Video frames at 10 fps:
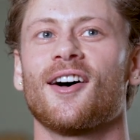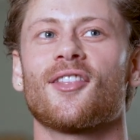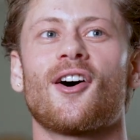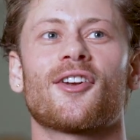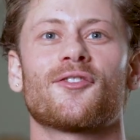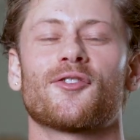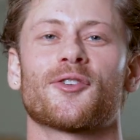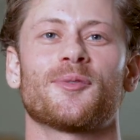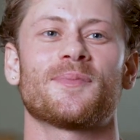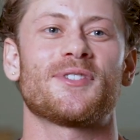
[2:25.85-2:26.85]
a lot of
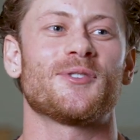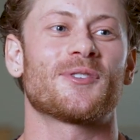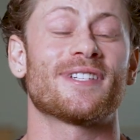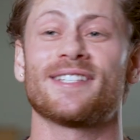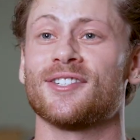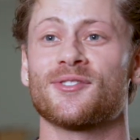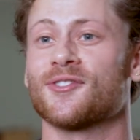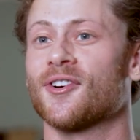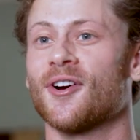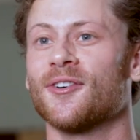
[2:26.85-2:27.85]
room to continue to
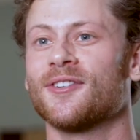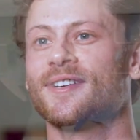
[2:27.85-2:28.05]
grow.